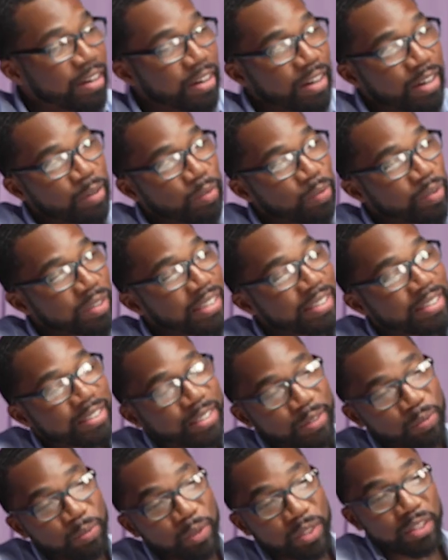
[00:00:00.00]
Uh,
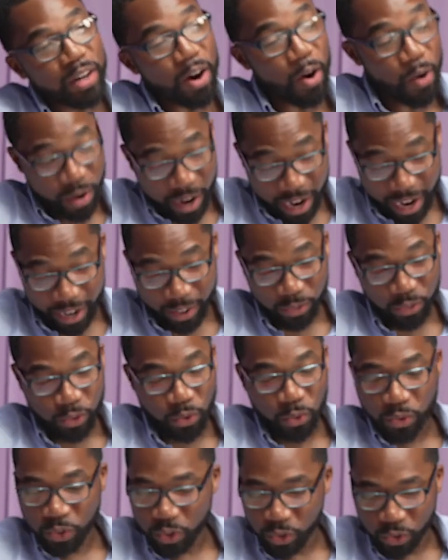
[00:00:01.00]
listen, but okay.
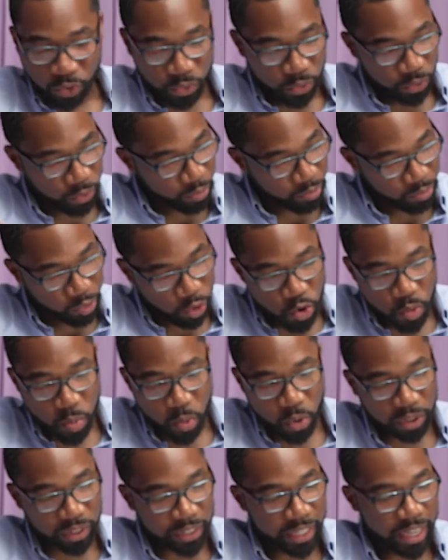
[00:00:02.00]
So just two
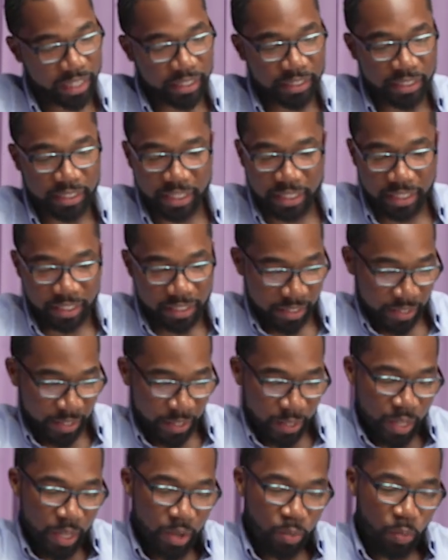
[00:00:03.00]
more things, and
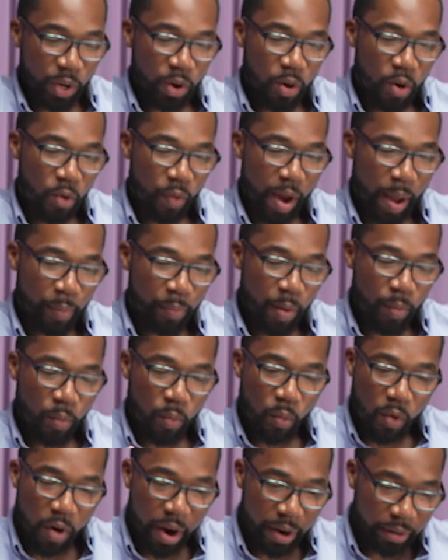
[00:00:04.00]
we're gonna wrap up.
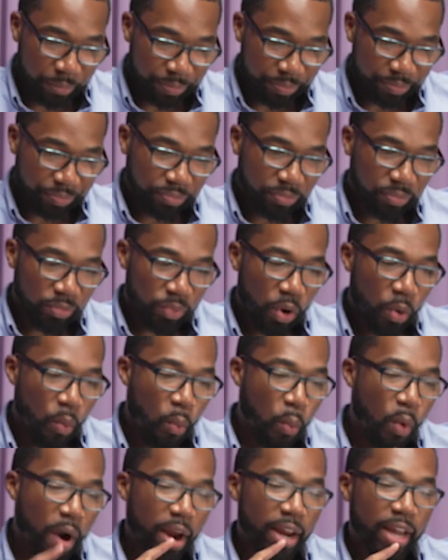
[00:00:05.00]
One,
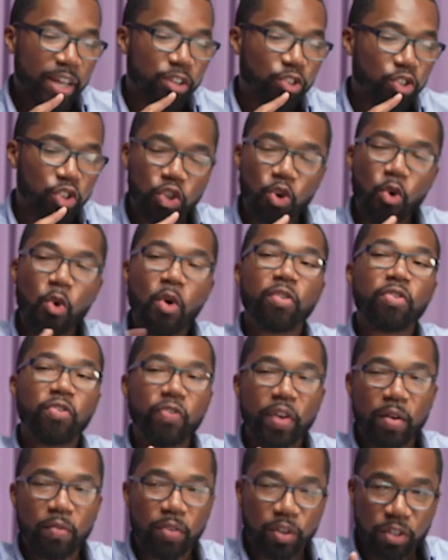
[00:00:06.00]
what is your
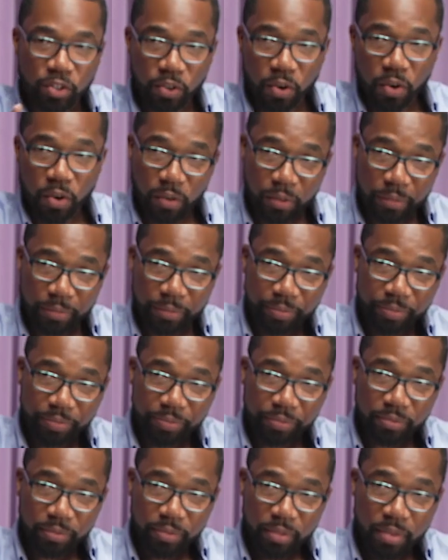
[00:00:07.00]
favorite song
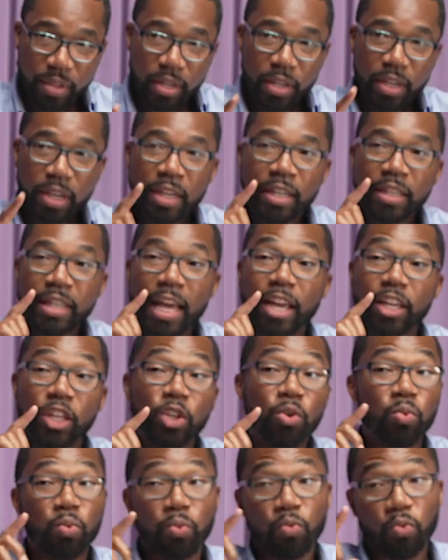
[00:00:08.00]
that
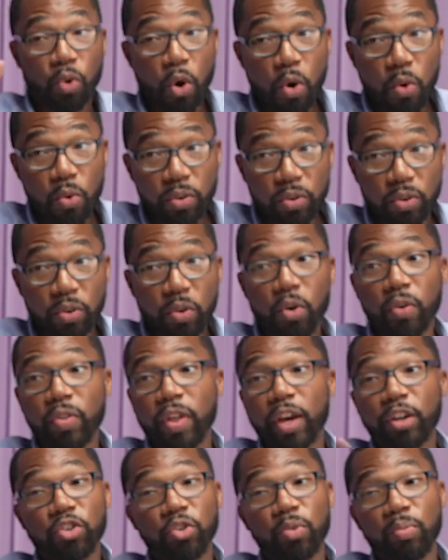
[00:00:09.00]
you wrote or
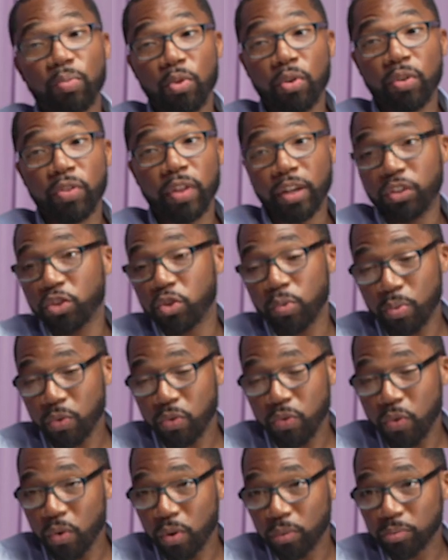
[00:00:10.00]
that you or that you
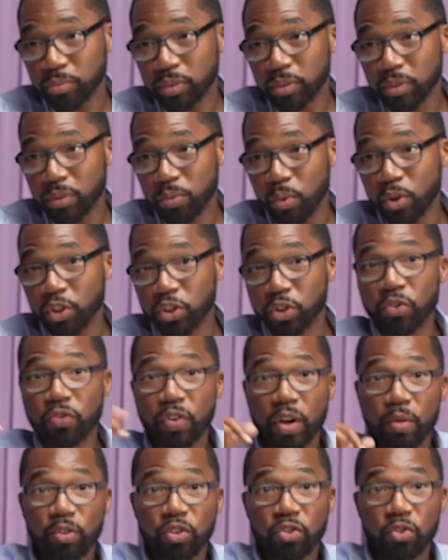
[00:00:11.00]
performed? What's your
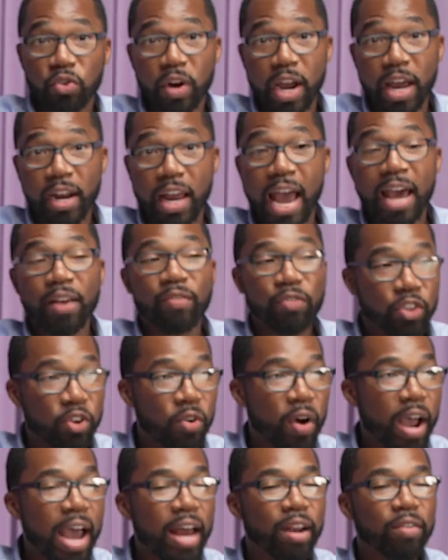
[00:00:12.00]
favorite song out, out of
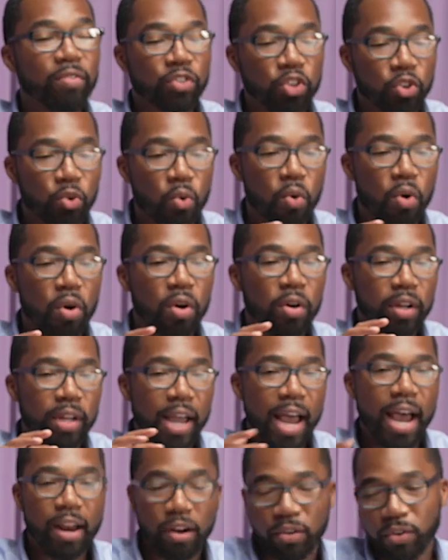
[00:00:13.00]
your out of your
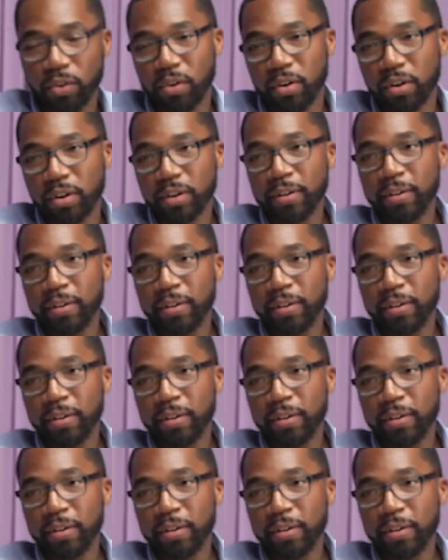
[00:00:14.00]
catalog?